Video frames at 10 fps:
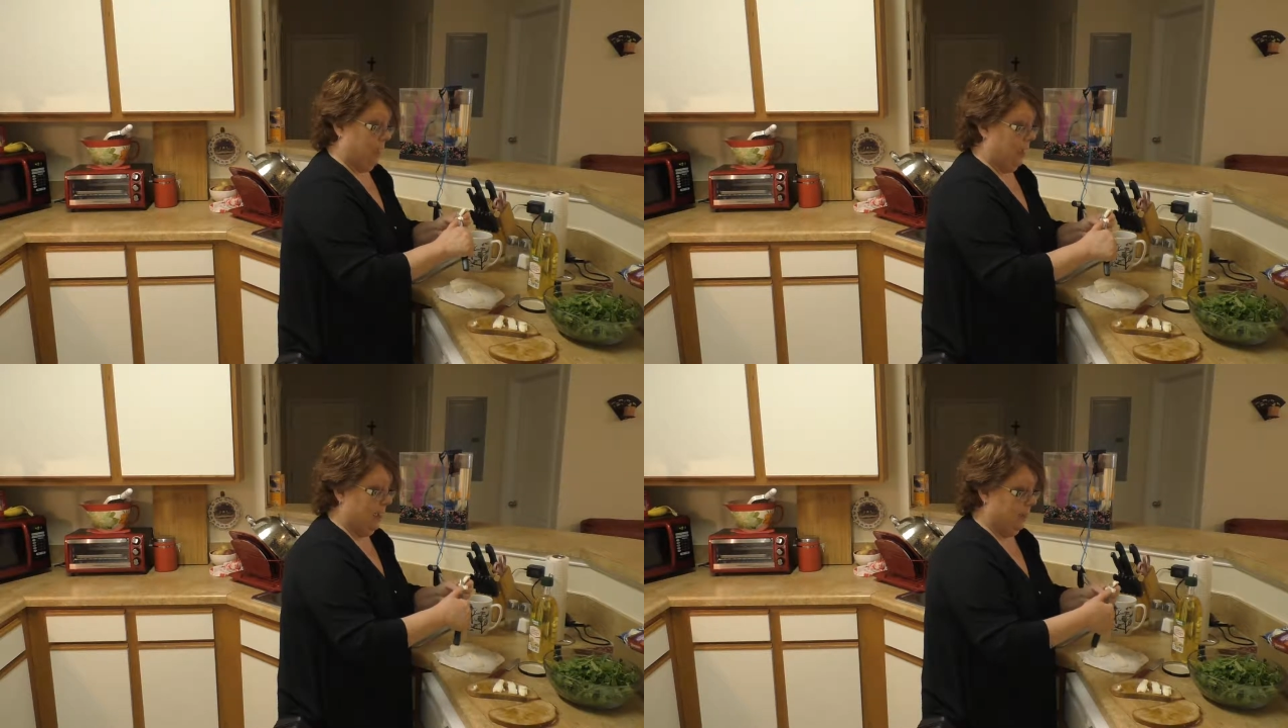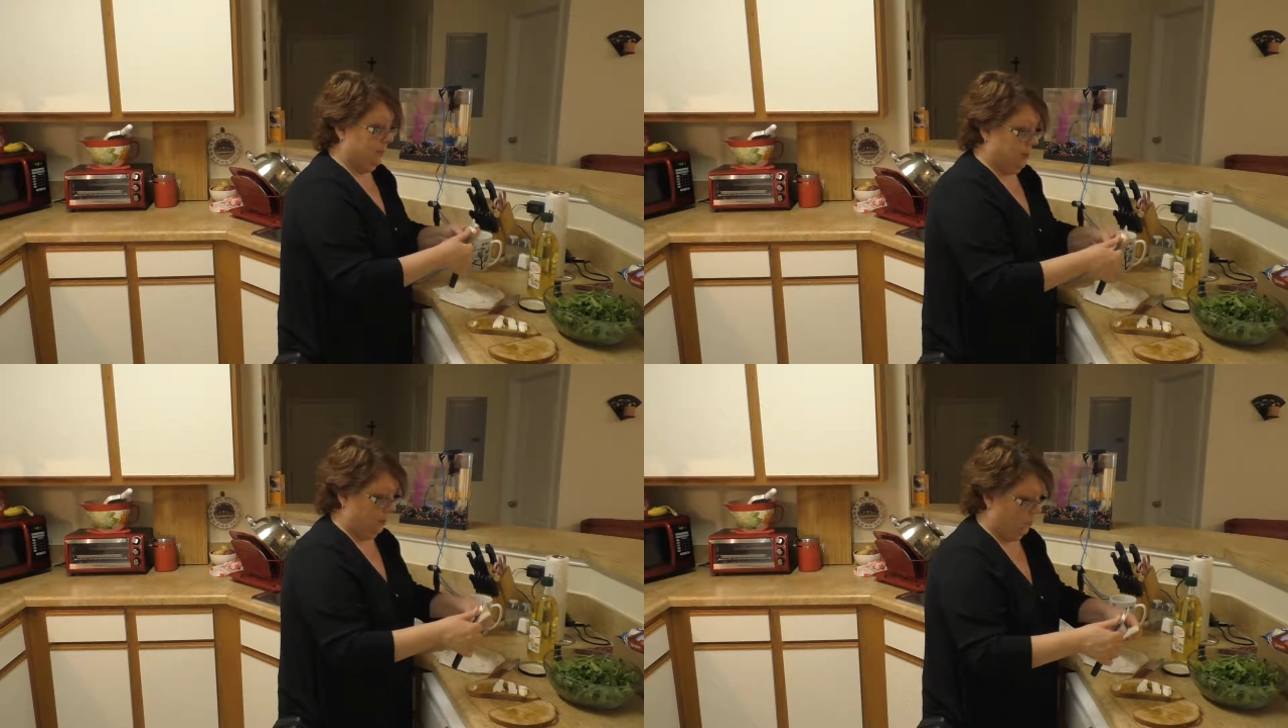I'm
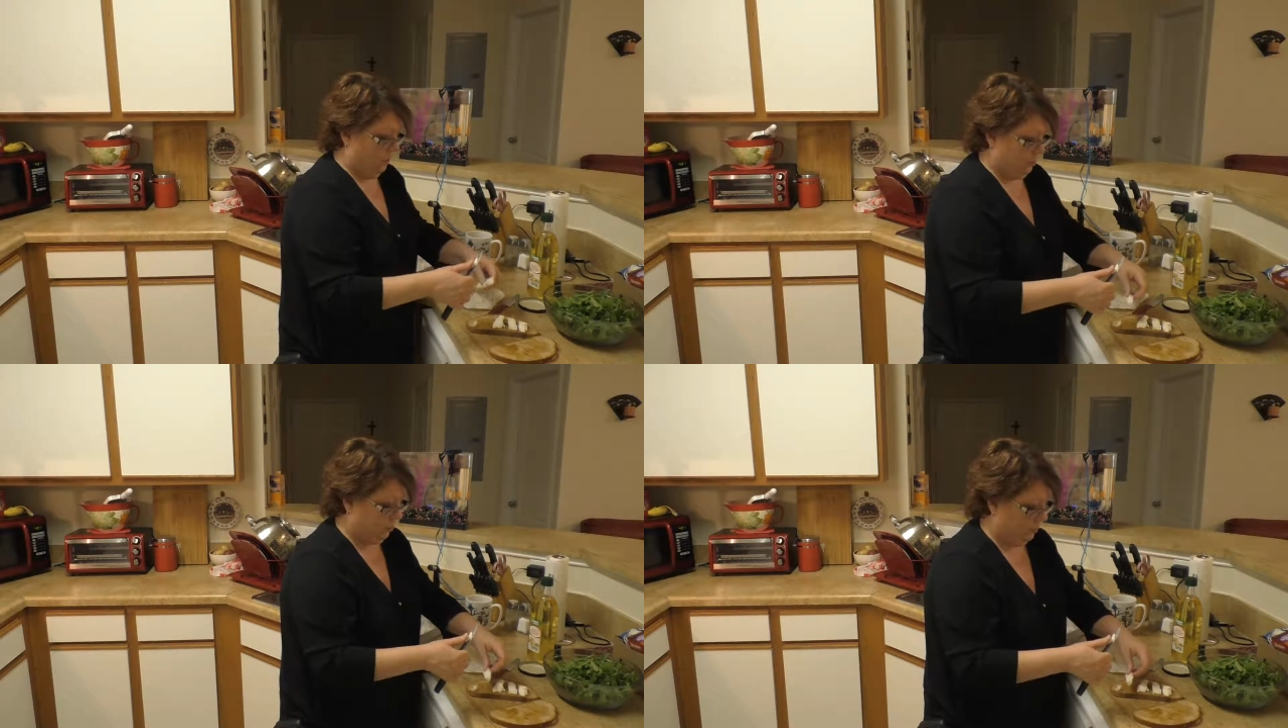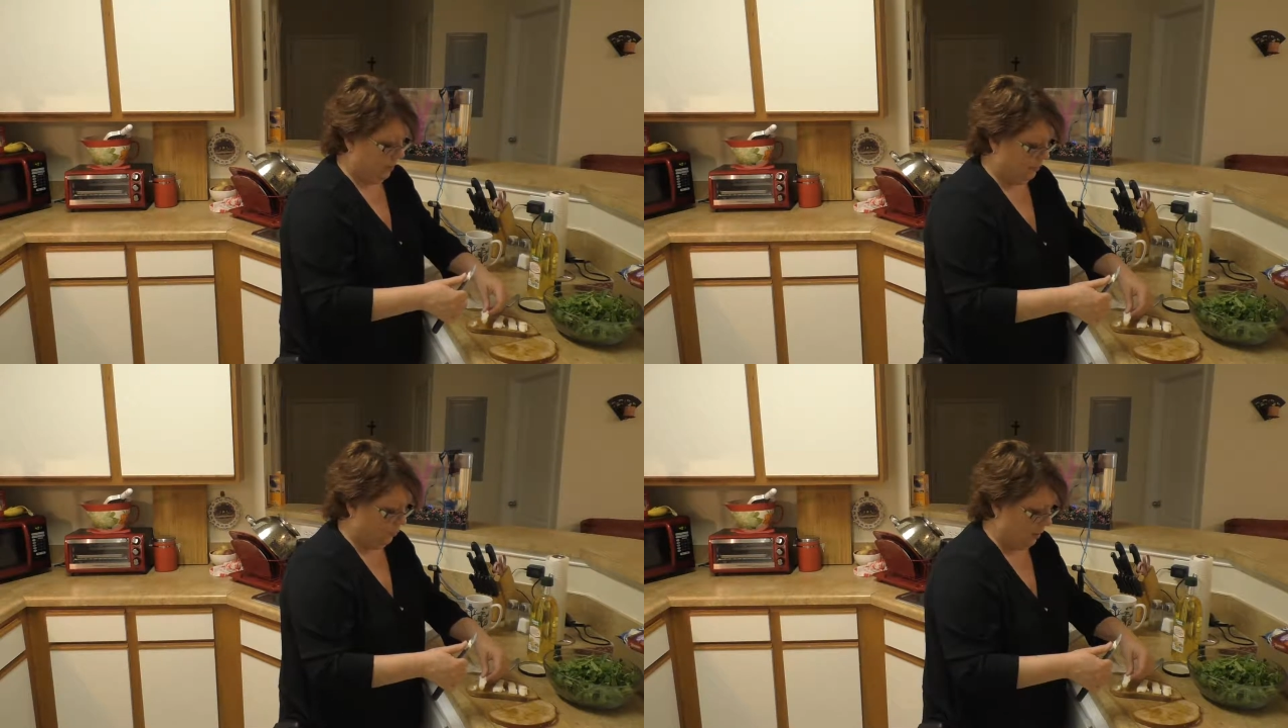not quite sure. It
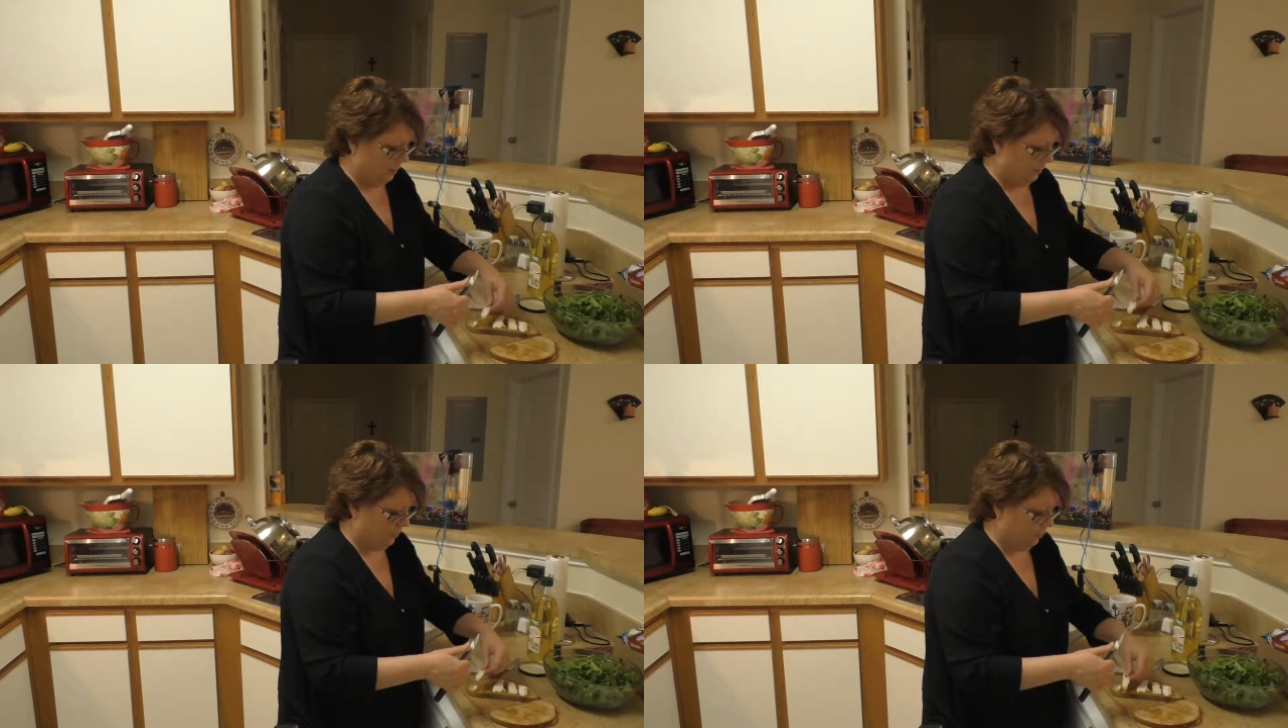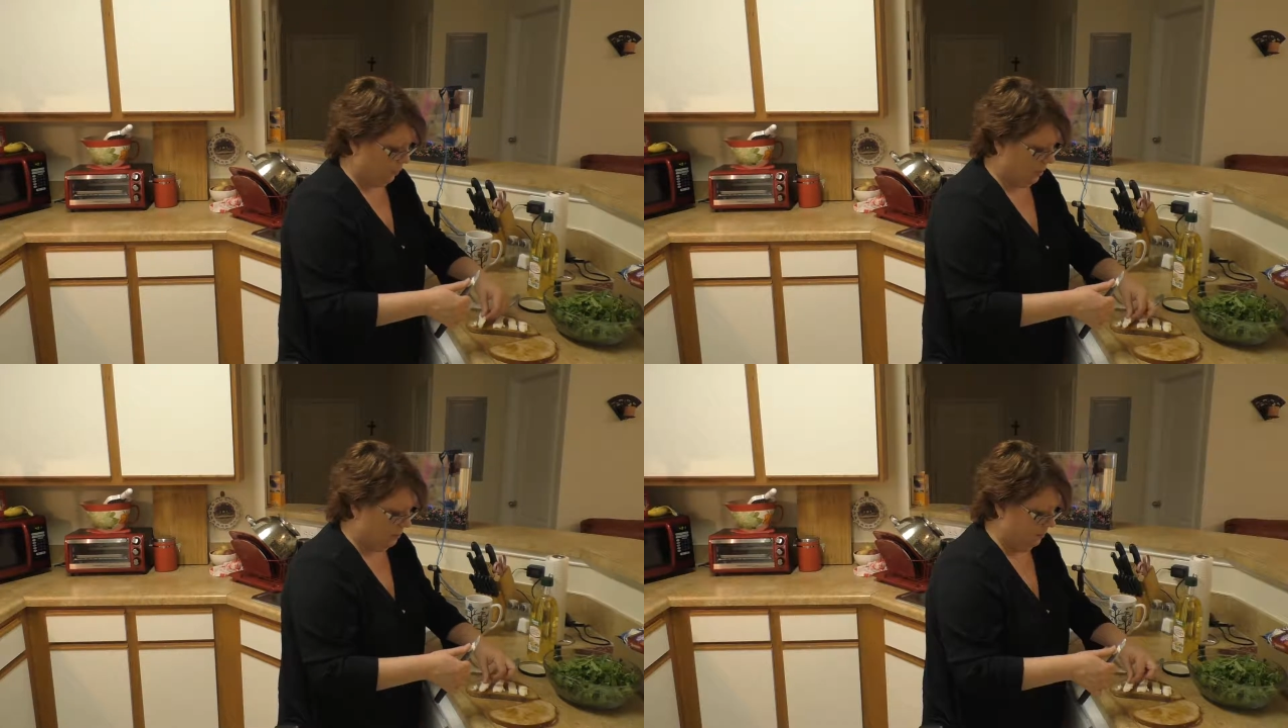might break up the
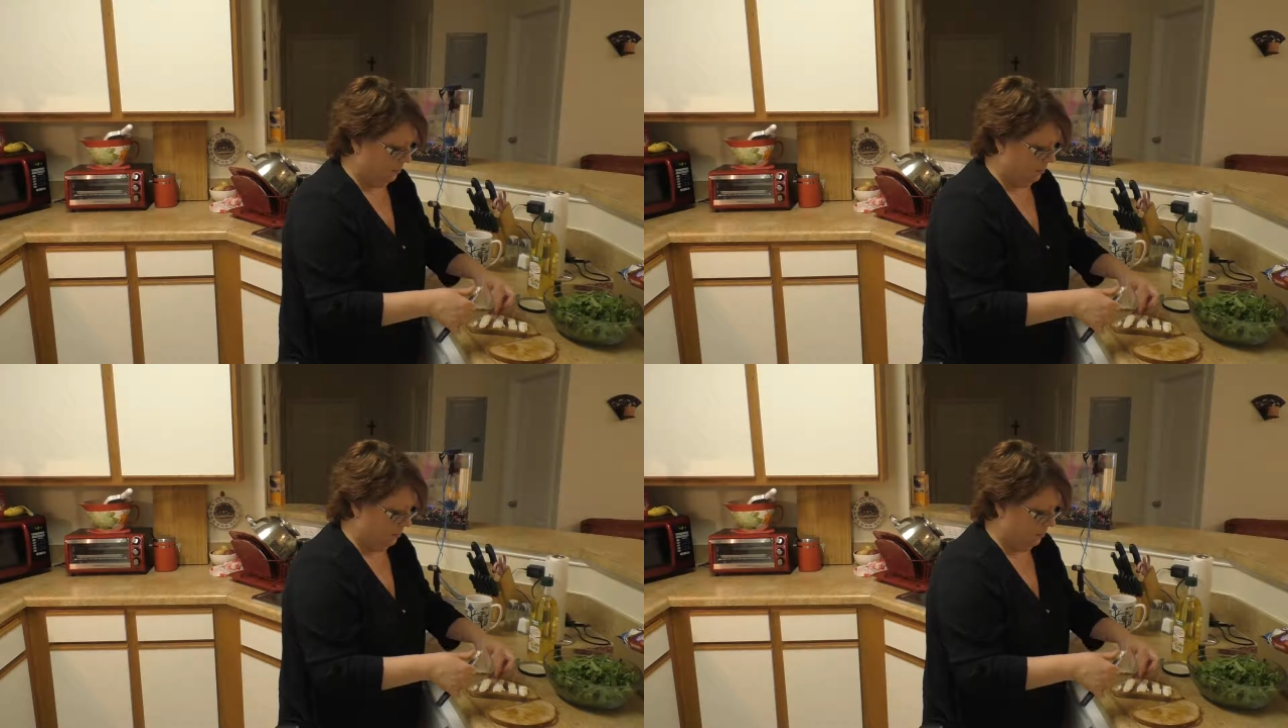bread.